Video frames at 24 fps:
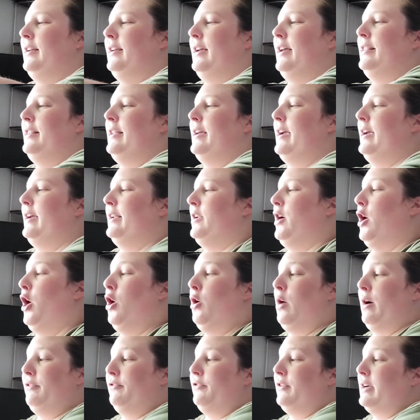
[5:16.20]
And then,
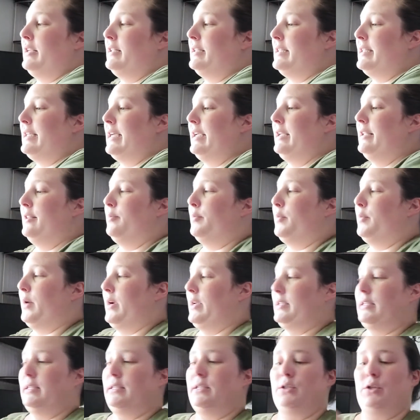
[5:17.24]
oh, I forgot to tell you the
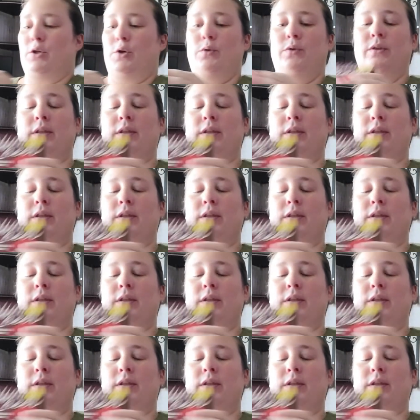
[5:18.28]
prices. So